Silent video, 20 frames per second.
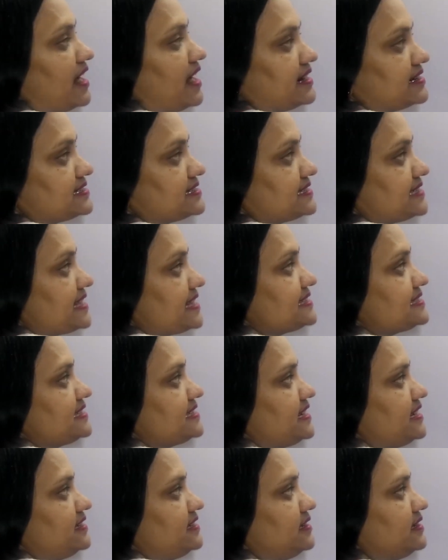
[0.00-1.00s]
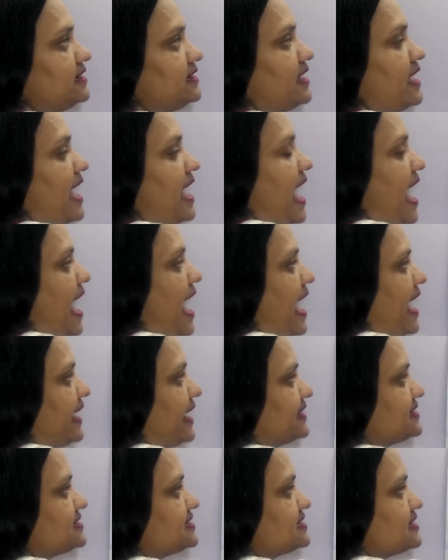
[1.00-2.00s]
are 16
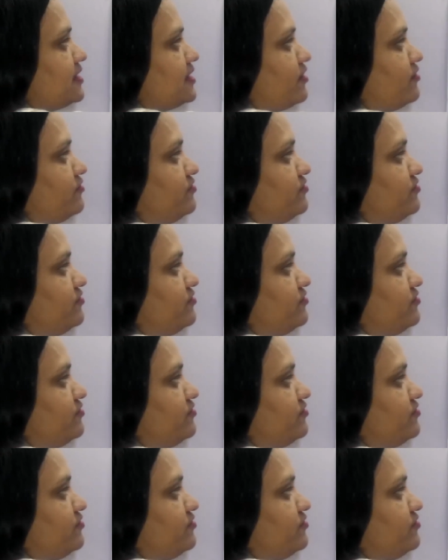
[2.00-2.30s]
and